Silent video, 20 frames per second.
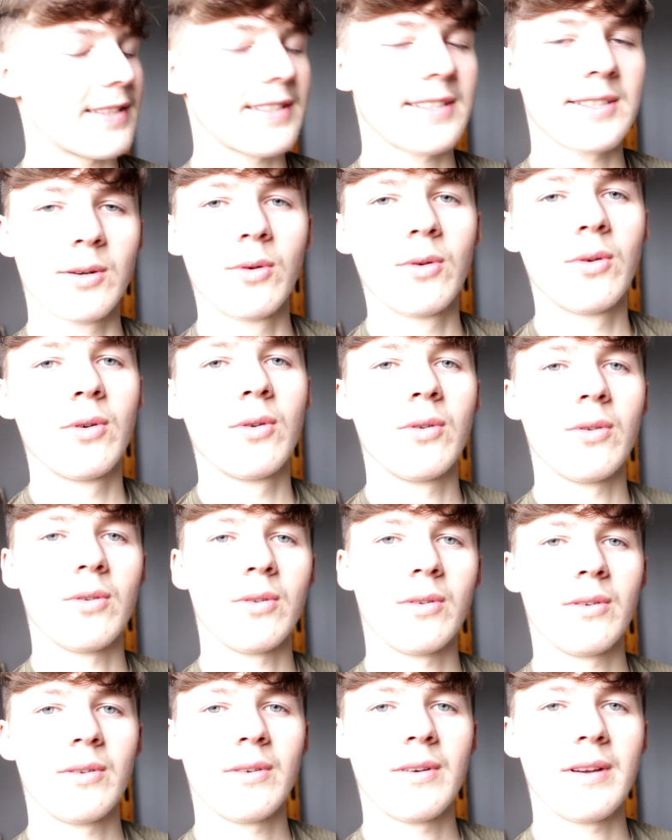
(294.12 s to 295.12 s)

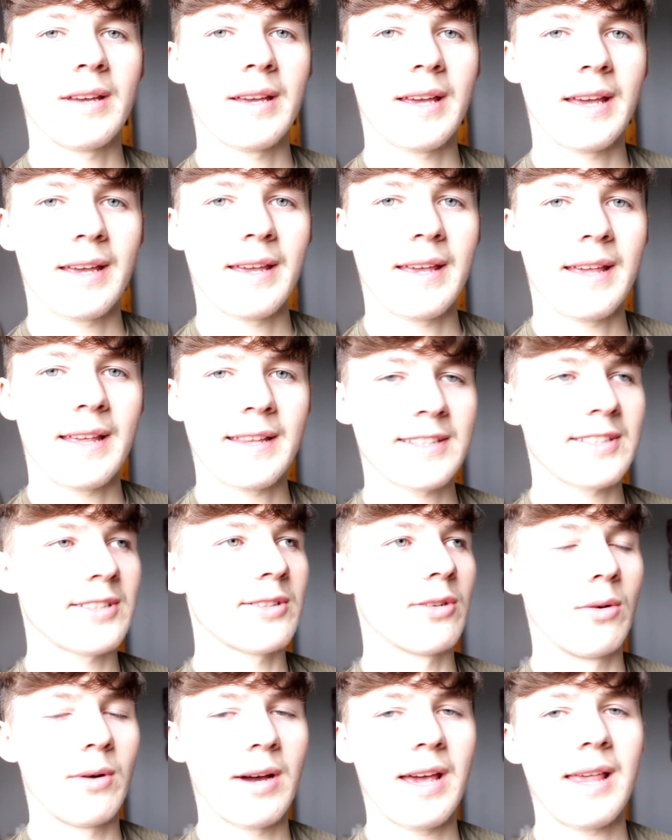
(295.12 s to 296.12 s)

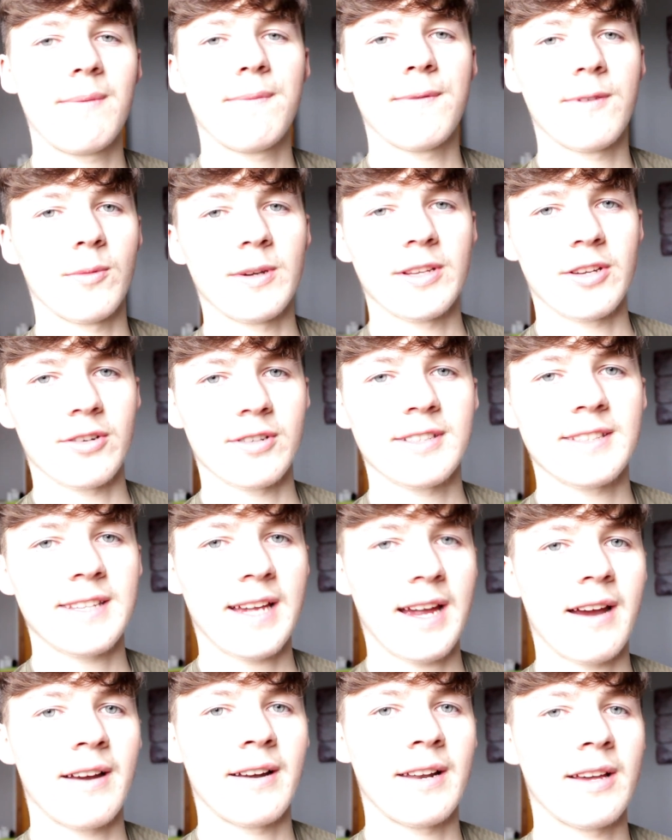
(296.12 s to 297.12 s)
so helpful when you're
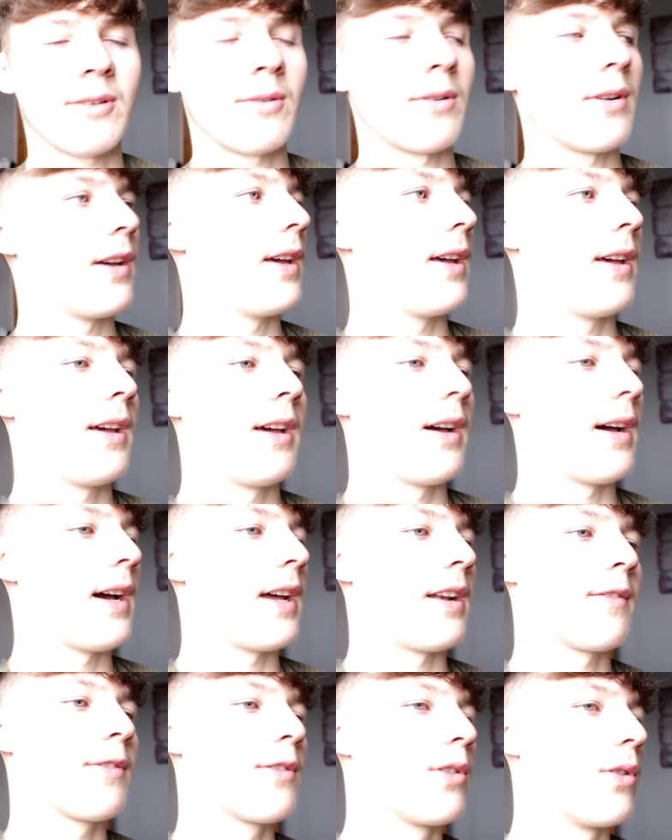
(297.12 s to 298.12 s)
starting out.
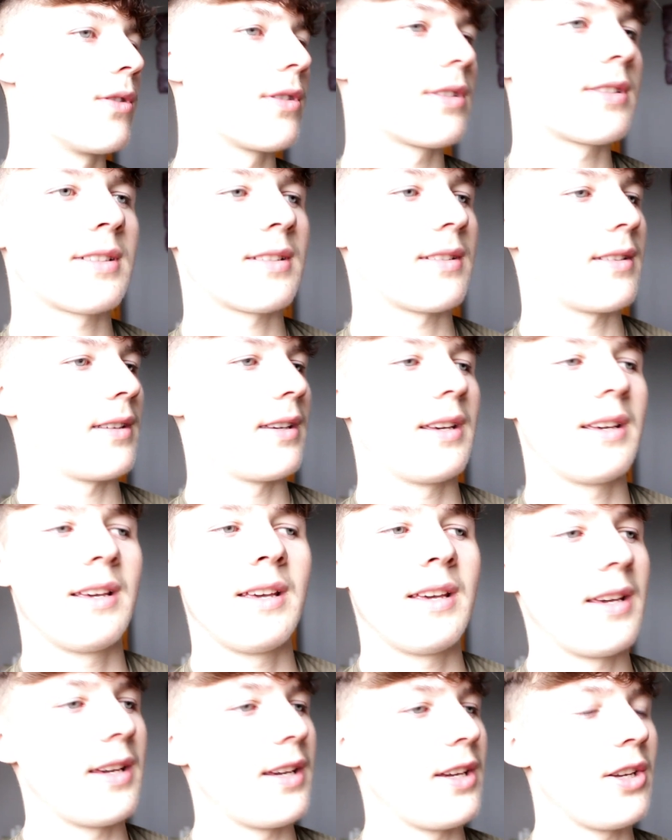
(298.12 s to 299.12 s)
And of course,
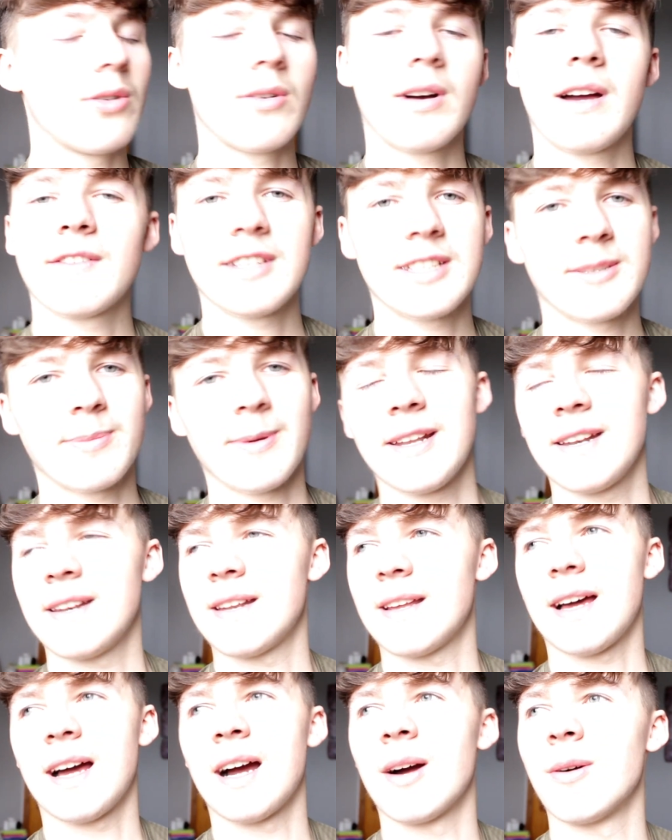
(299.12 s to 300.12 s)
you don't have to
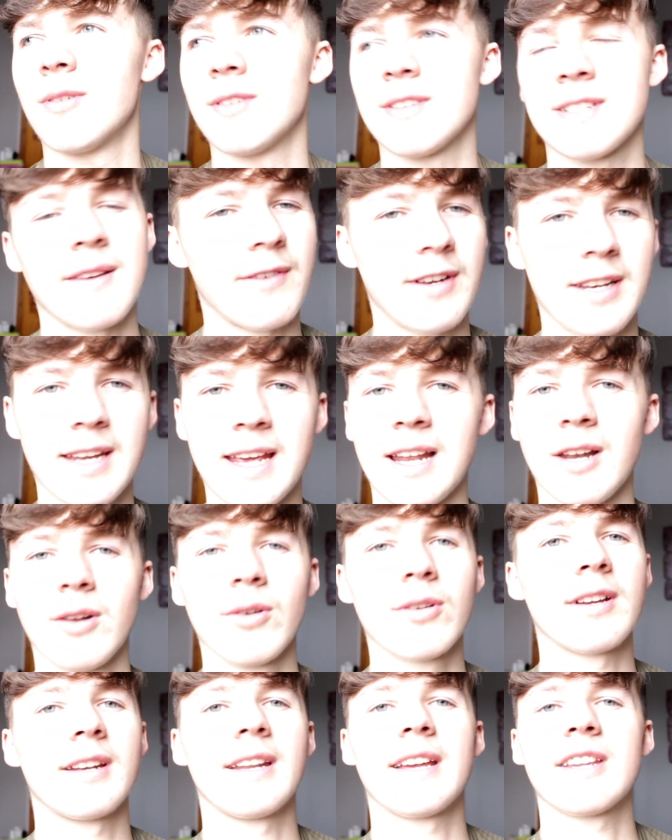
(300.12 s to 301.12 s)
spend hours every day
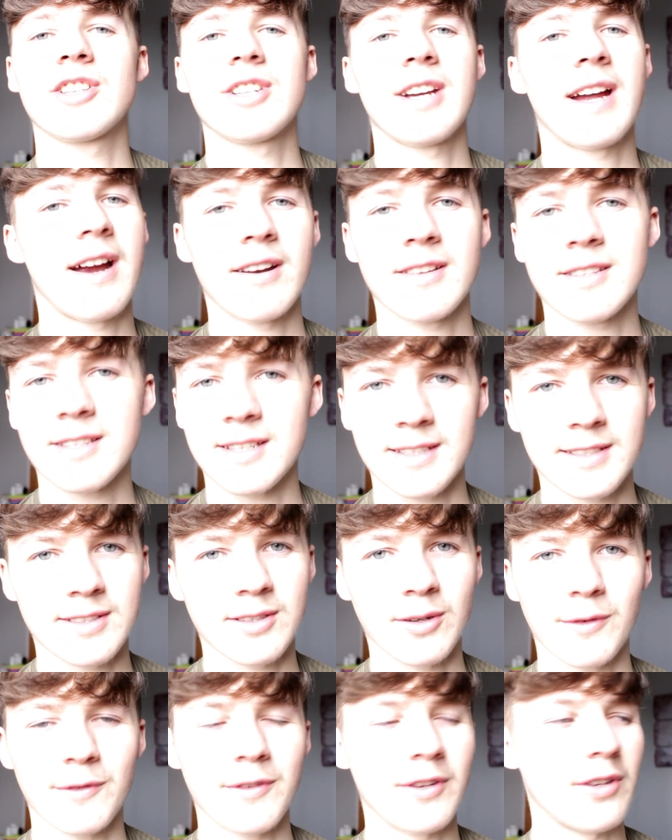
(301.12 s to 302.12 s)
looking at charts and
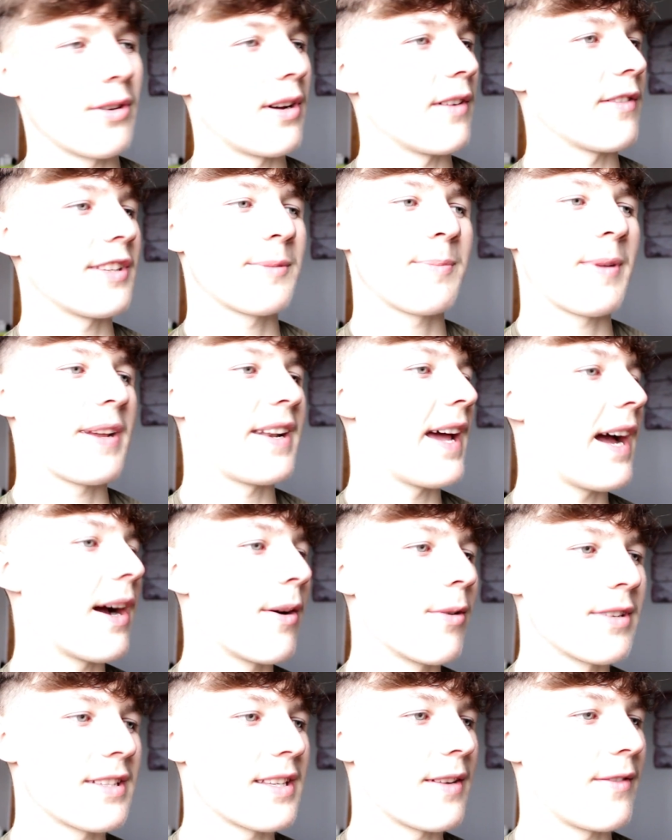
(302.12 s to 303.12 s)
stuff. You don't have to spend
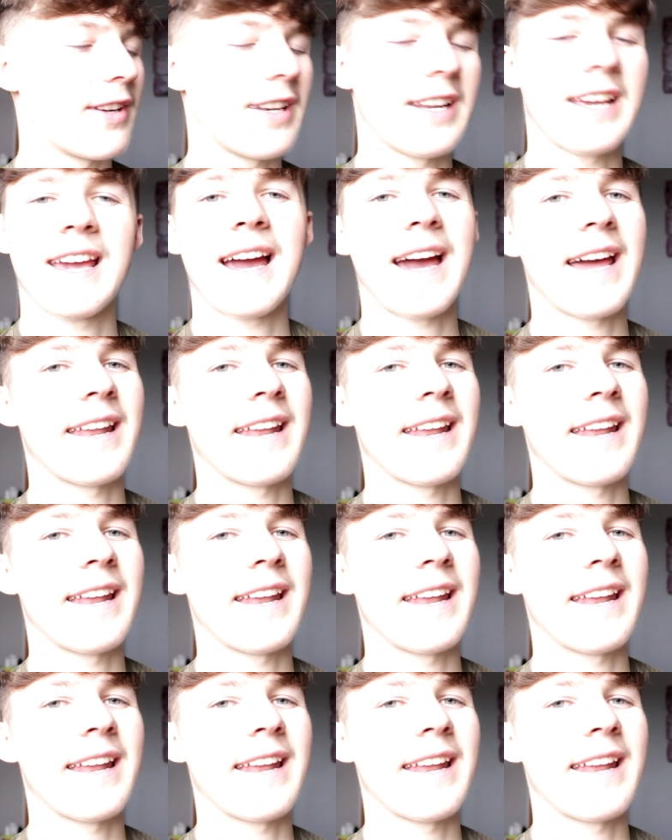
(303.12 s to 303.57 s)
hours every day